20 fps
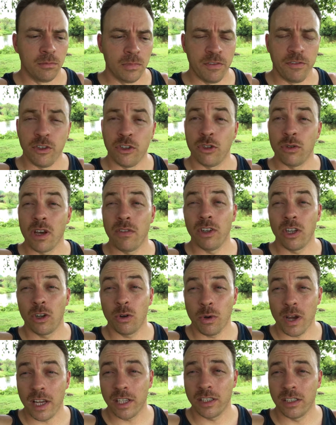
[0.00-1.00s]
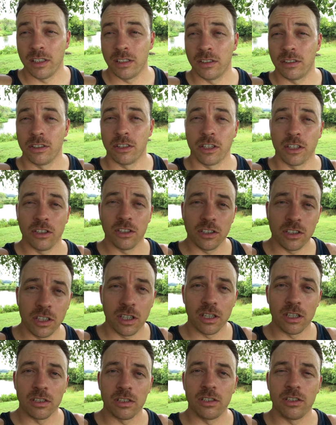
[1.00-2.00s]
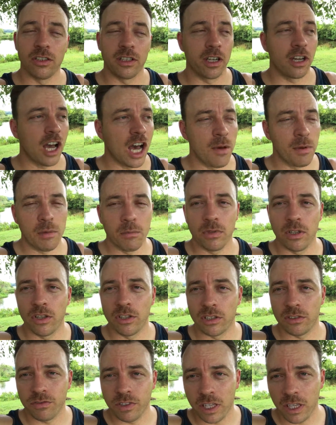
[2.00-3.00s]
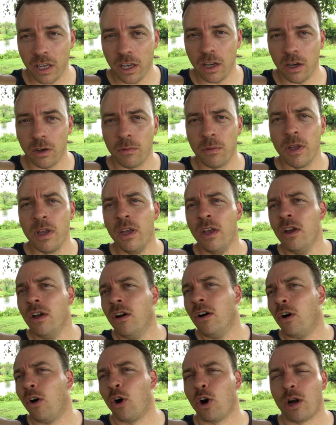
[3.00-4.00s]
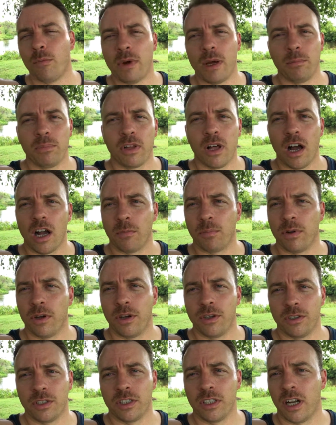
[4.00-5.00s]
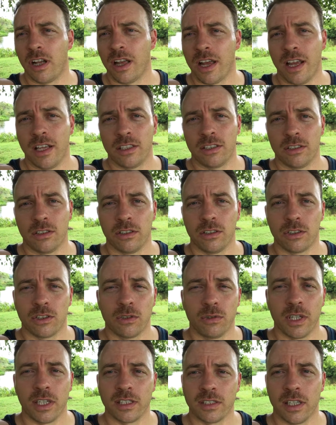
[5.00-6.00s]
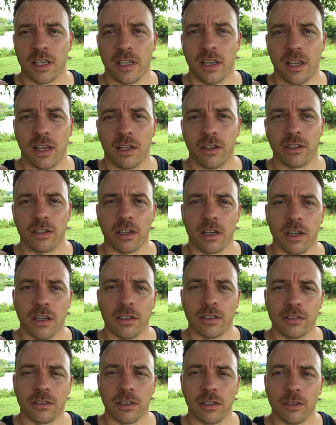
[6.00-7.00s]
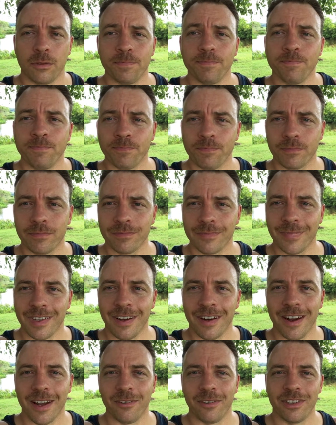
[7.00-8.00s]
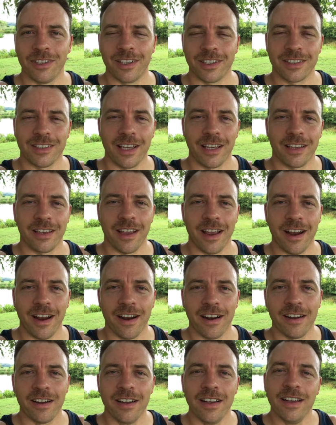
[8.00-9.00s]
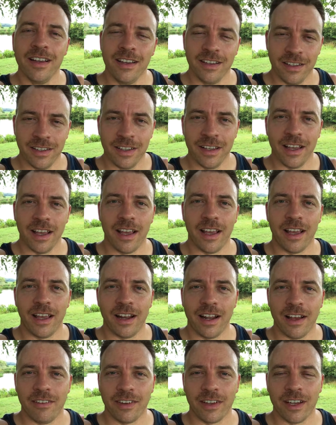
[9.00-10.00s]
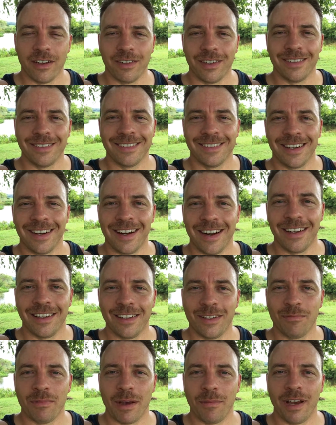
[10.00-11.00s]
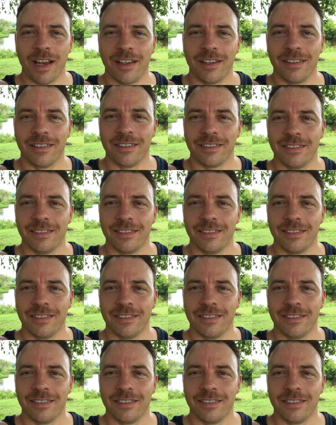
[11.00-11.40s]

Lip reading: If you do have any questions or concerns, you can comment below this video or on my blog post, and I'll answer as quick as I can, okay? So, all right, well look, take care and have a good one. Alrighty, bye-bye.